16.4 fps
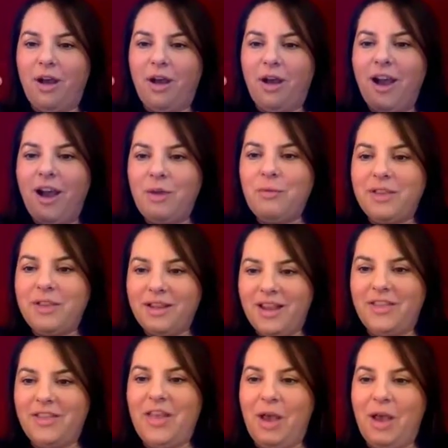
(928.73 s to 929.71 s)
I was
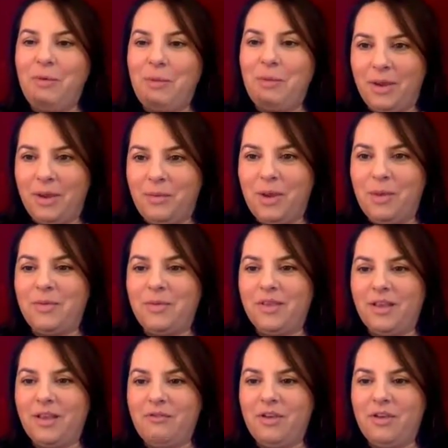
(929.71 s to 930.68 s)
like that with my
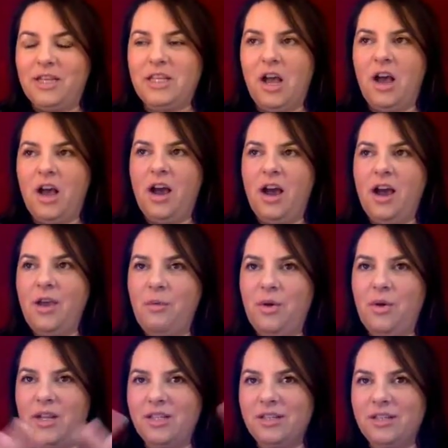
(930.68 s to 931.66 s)
website, right? I
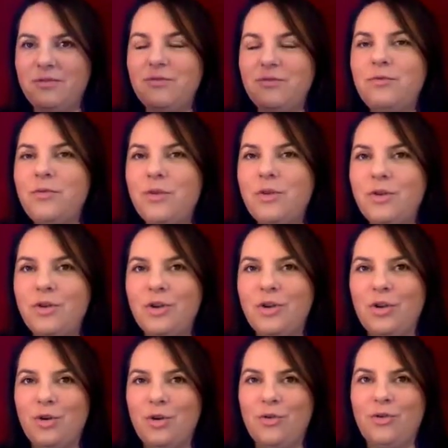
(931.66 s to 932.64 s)
wanted
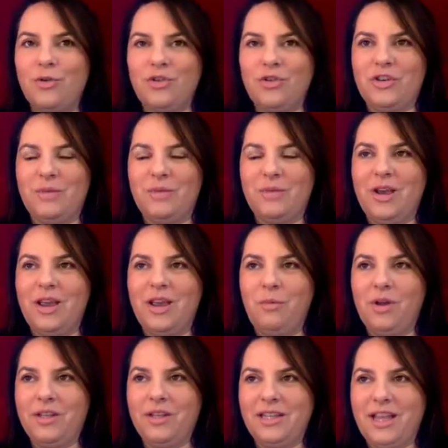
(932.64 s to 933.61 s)
full ownership. I
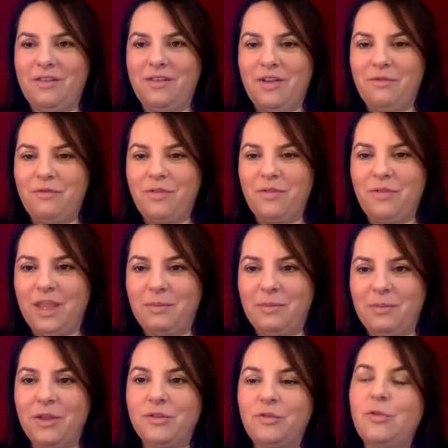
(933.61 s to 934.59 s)
want to have everything in
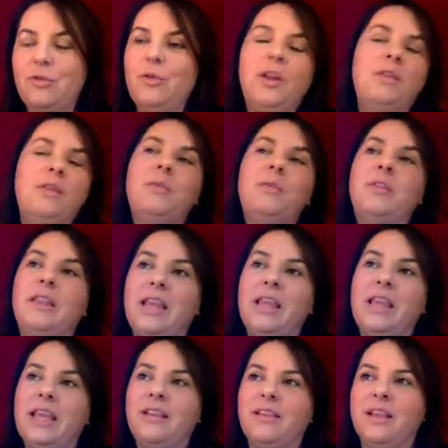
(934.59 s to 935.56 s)
my control. I suppose the
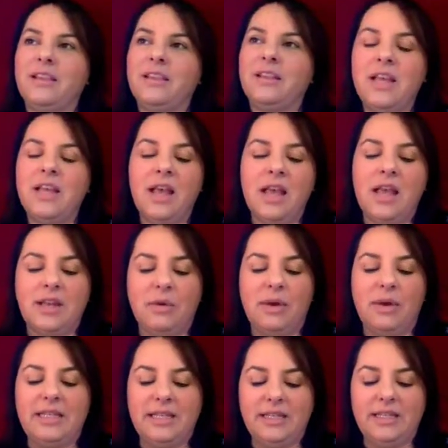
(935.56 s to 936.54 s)
thing is that, now
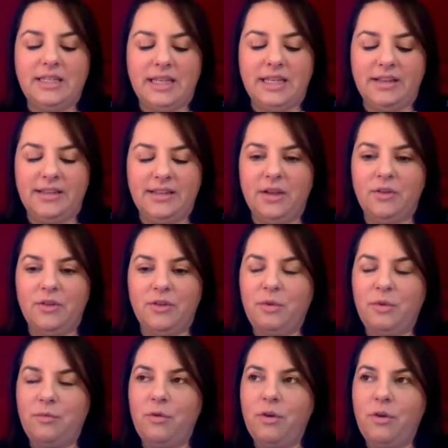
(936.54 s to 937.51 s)
I did test out,
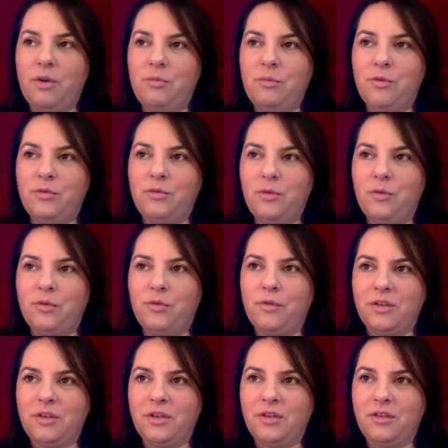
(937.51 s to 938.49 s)
before I moved over
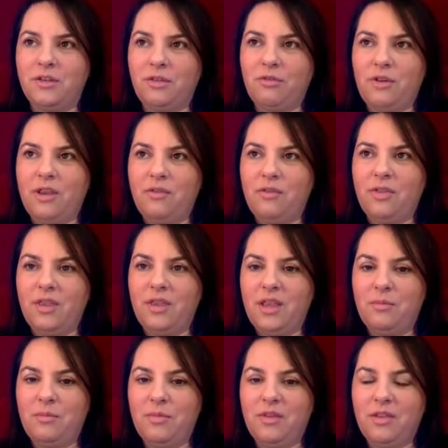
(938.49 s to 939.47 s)
to Thrive
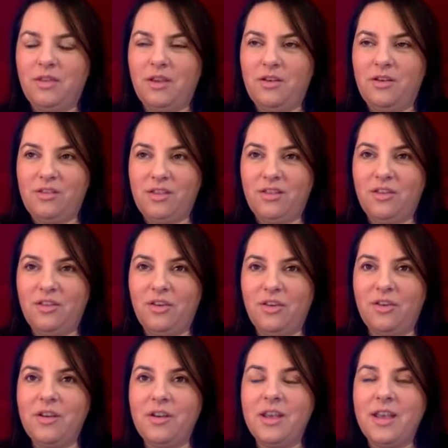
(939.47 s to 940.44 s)
Themes there this
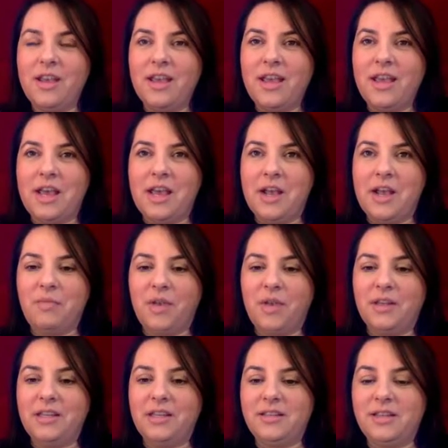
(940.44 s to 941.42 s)
year,
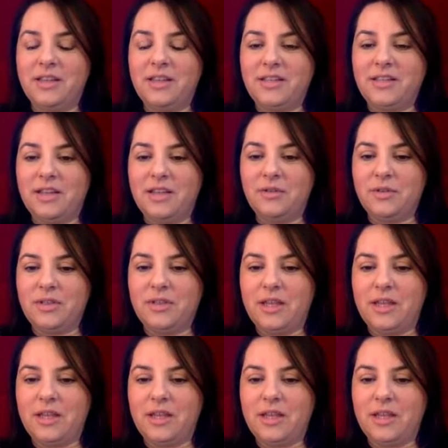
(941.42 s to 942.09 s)
I did test out